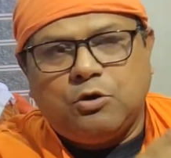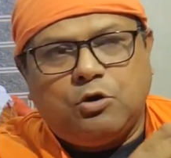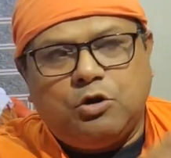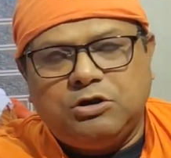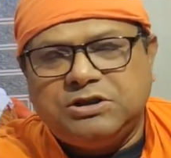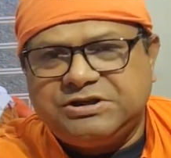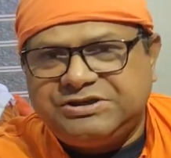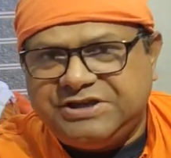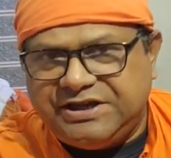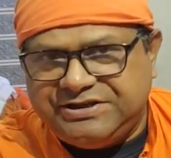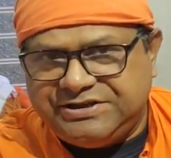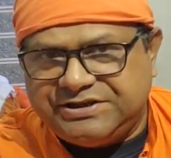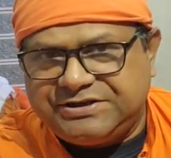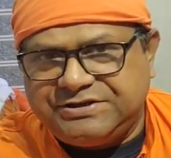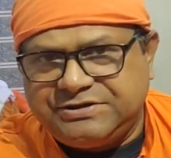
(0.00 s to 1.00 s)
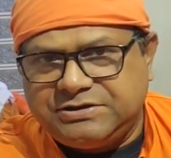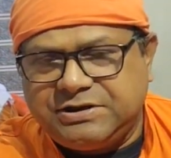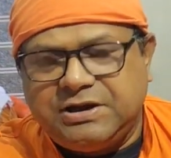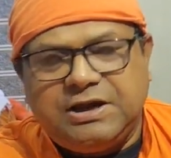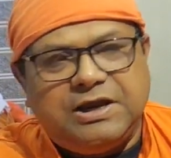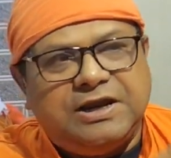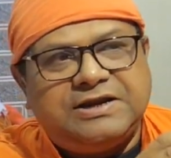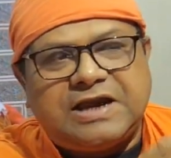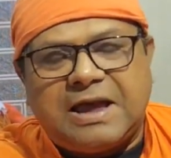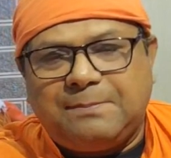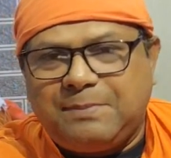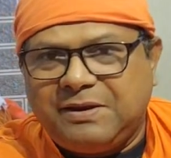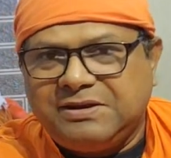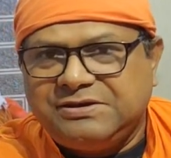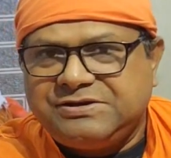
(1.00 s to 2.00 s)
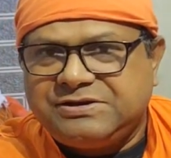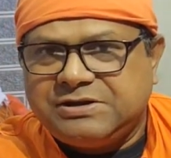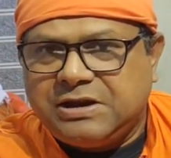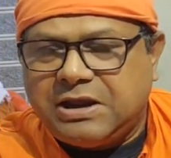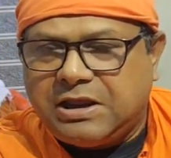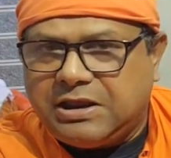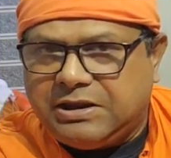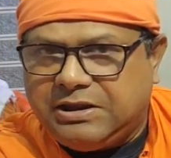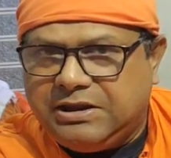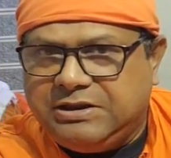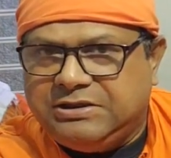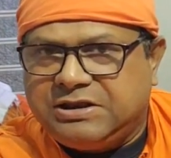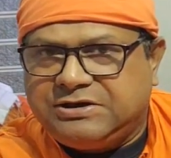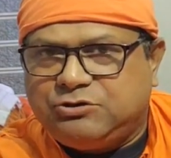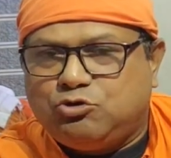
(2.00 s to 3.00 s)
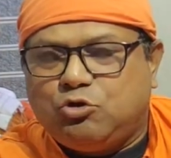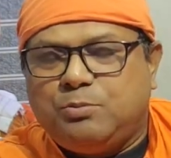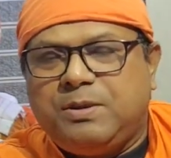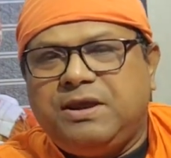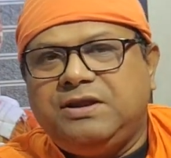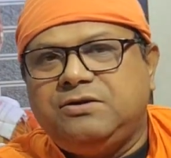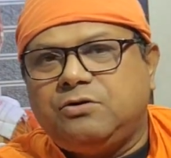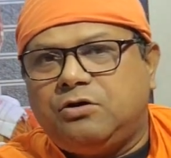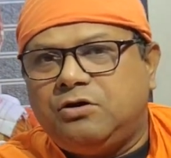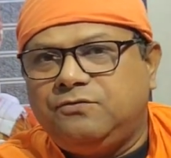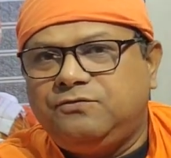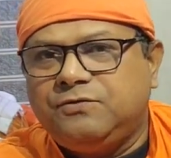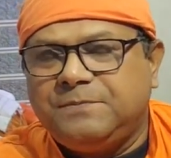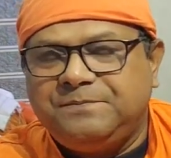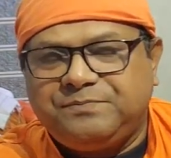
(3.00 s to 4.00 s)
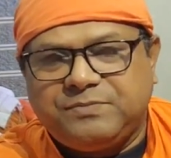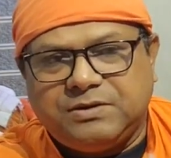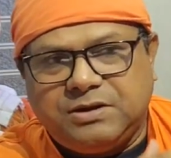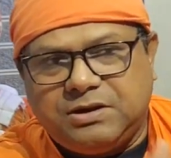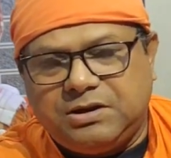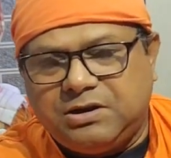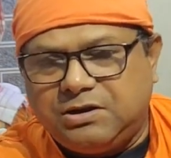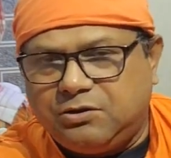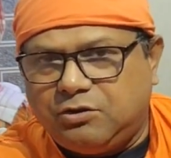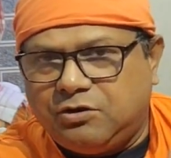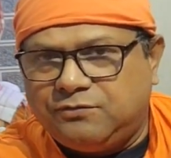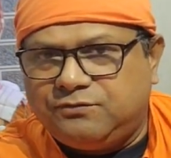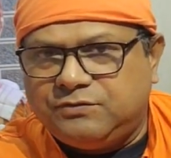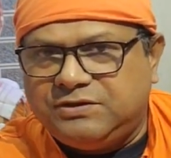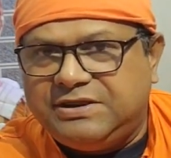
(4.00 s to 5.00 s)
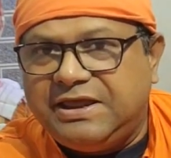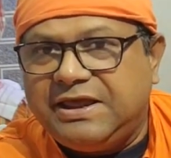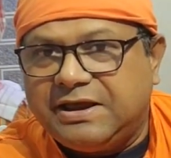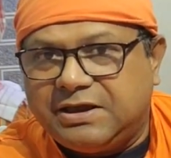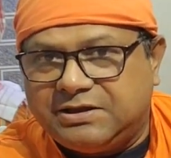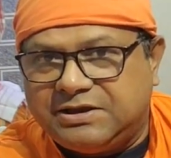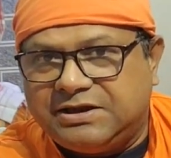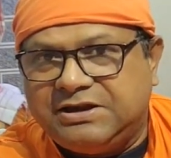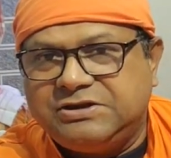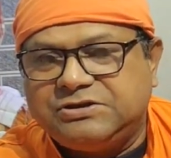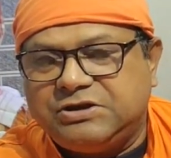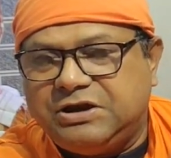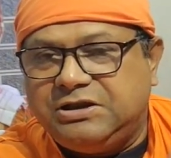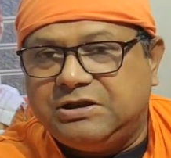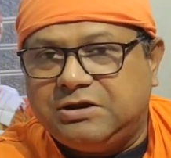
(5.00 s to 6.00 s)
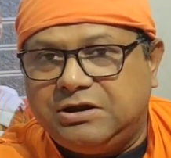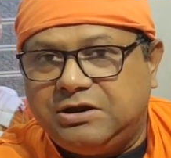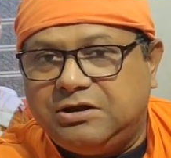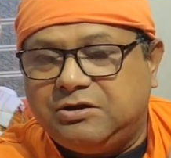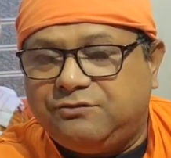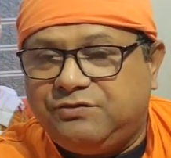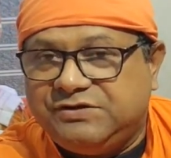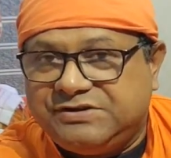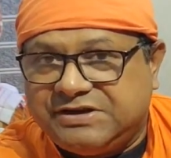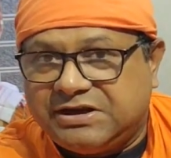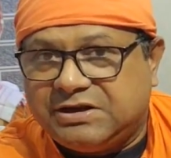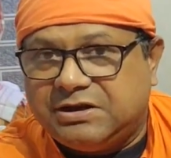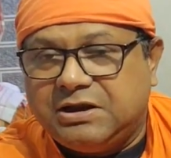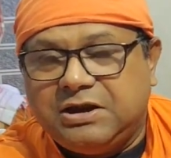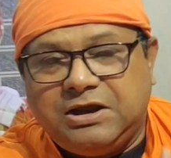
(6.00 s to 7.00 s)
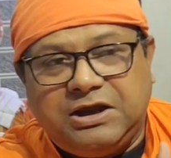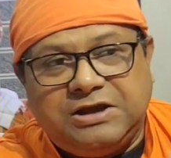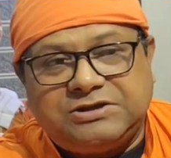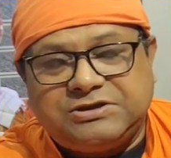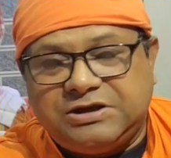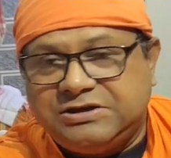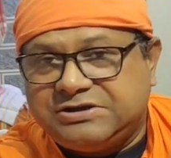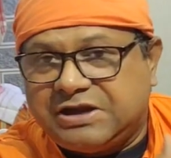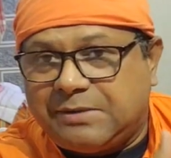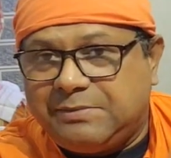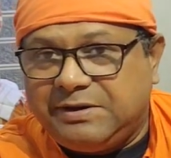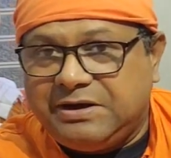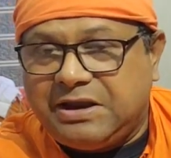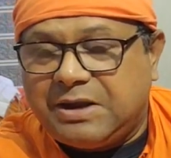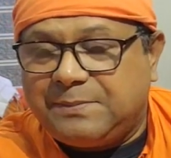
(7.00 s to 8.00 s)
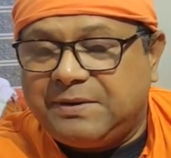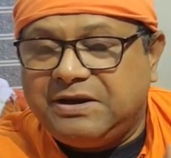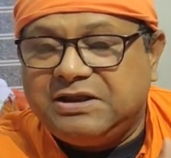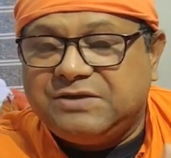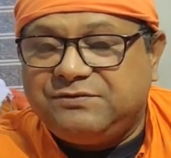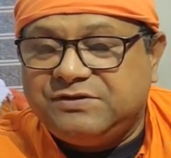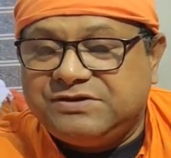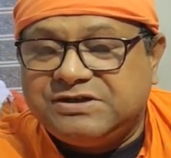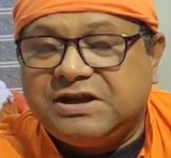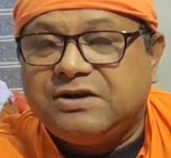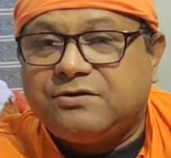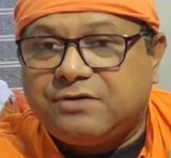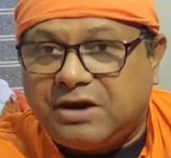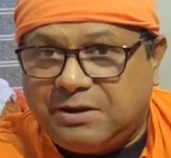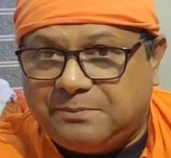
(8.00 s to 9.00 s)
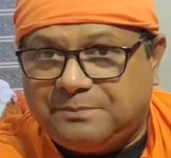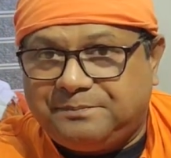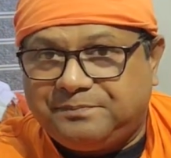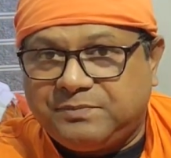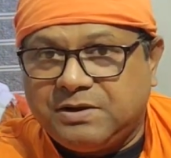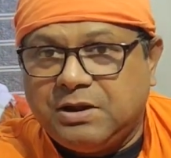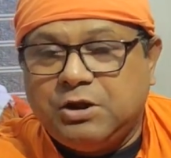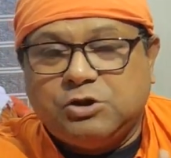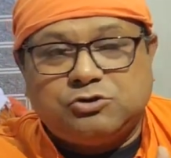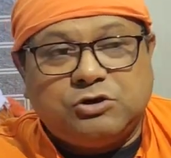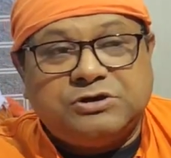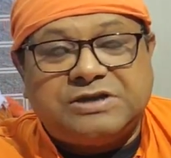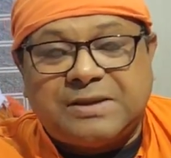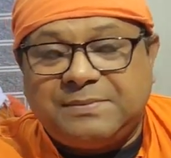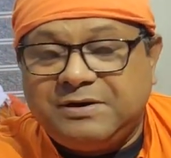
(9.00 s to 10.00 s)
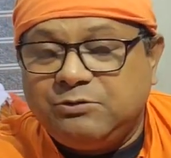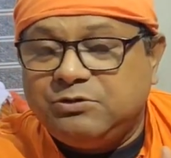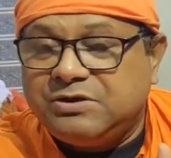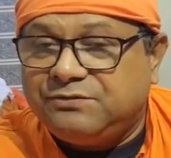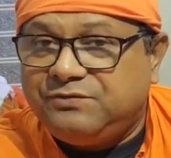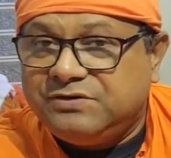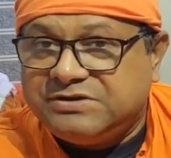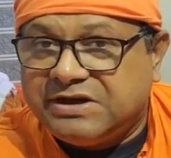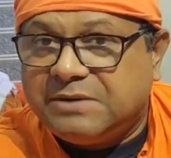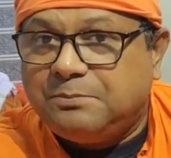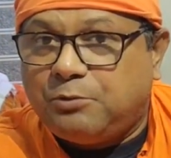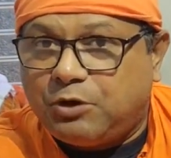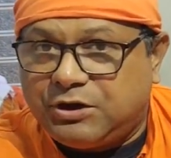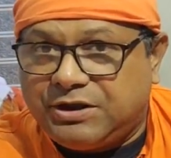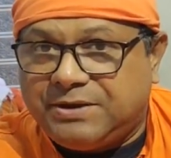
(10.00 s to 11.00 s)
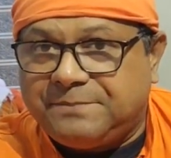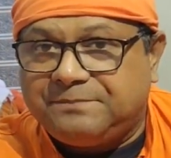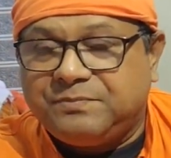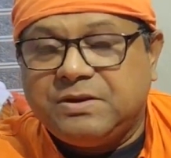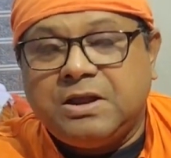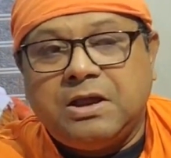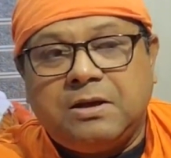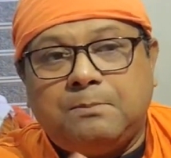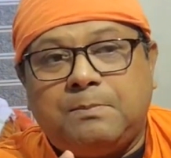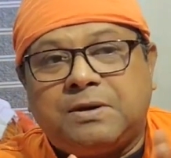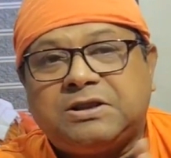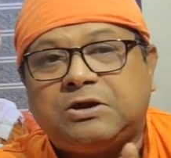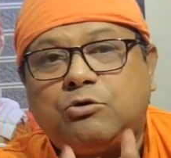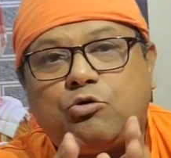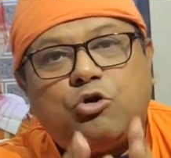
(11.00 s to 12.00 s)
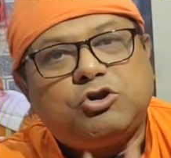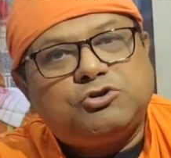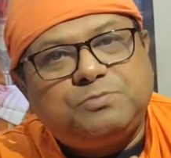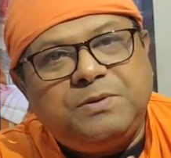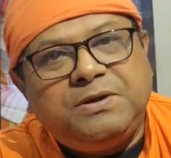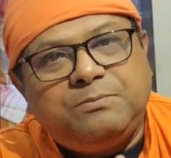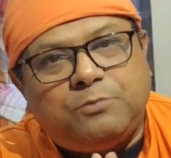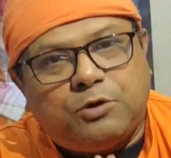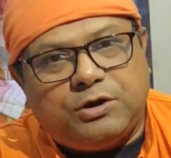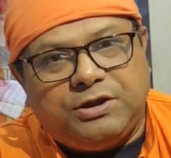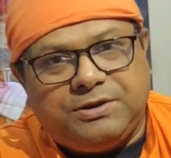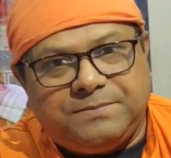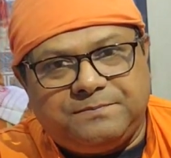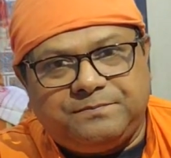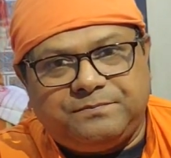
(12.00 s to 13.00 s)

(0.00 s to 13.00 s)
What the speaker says: all the changes, it happens in the domain of deha, that is in the physical. It's happening in the physical realm. So it's happening with the physical body, but the cosmic body